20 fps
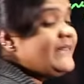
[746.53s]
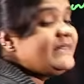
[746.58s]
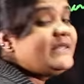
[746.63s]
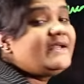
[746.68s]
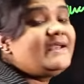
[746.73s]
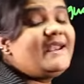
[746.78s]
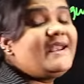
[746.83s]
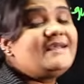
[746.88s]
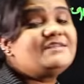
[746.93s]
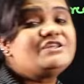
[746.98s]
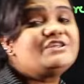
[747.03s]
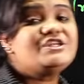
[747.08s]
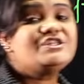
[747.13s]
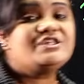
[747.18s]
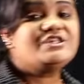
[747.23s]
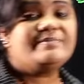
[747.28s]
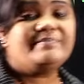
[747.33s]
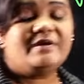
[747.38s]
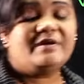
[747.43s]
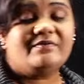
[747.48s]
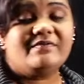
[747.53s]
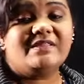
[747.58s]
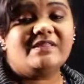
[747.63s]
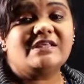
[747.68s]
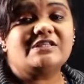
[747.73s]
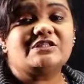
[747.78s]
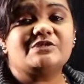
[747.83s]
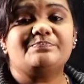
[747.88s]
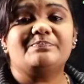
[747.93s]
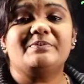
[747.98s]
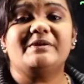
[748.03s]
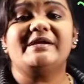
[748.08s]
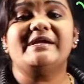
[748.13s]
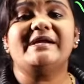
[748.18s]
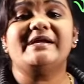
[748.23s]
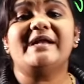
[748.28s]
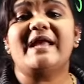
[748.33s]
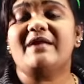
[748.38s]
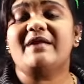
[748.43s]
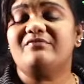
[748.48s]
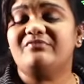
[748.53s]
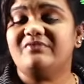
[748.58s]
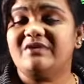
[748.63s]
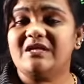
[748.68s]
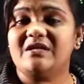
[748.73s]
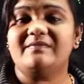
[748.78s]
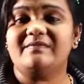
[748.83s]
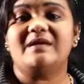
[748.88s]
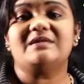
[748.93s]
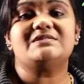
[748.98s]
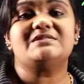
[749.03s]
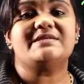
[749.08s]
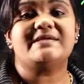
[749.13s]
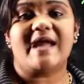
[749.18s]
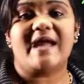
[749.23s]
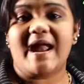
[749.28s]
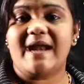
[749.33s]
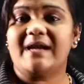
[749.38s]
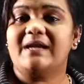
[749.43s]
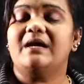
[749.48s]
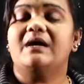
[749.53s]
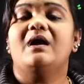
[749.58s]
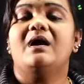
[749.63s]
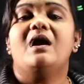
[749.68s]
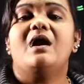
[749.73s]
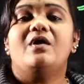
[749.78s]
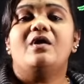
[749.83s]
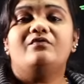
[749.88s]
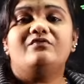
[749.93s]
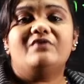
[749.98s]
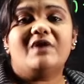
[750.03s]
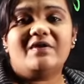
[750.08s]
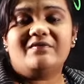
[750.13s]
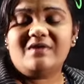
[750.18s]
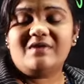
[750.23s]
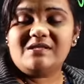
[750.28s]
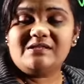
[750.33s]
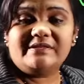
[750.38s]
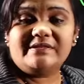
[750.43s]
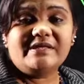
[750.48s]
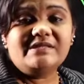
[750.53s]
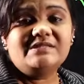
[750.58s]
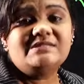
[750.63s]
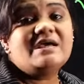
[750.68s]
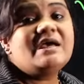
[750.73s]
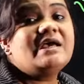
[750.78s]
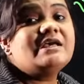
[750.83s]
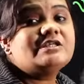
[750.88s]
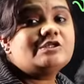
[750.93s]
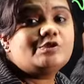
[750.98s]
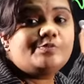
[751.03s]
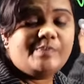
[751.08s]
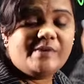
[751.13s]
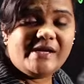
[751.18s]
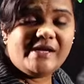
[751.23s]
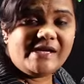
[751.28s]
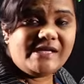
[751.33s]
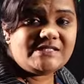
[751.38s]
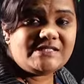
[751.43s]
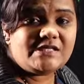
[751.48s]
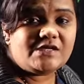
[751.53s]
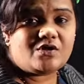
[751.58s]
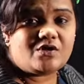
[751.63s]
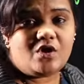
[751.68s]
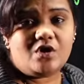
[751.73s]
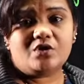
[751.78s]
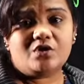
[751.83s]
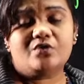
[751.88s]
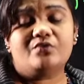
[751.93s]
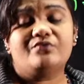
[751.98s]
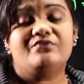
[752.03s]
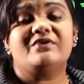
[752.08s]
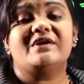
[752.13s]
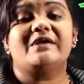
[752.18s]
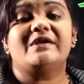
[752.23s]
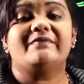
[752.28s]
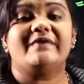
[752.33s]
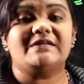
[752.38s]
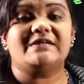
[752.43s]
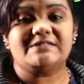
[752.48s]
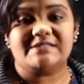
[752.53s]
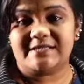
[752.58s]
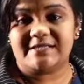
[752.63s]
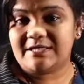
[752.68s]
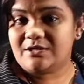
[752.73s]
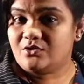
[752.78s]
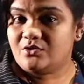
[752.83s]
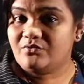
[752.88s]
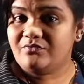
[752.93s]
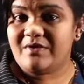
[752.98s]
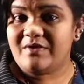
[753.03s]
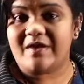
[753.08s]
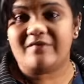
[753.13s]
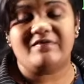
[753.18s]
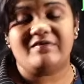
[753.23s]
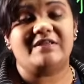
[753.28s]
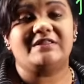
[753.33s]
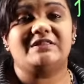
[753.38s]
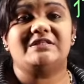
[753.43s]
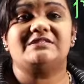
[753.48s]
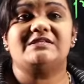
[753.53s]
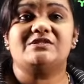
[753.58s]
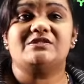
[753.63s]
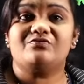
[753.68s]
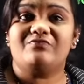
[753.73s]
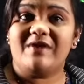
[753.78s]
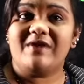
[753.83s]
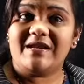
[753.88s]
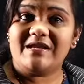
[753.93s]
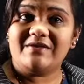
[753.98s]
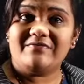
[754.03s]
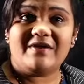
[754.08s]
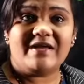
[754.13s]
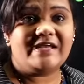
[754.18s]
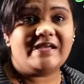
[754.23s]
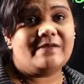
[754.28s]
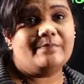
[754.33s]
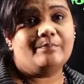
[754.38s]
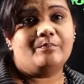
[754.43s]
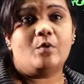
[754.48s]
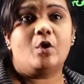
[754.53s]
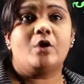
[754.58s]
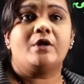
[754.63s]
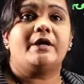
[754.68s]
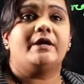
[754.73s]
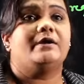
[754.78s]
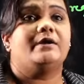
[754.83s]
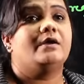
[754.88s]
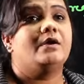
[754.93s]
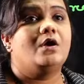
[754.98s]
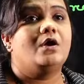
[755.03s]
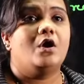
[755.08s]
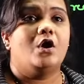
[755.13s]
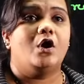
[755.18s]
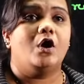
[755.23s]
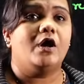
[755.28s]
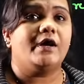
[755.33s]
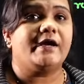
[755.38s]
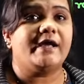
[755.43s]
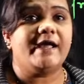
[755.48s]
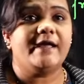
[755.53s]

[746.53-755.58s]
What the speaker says: relationship between the speed and frequency and wavelength is speed is equal to frequency into wavelength. This is very, very important. Okay.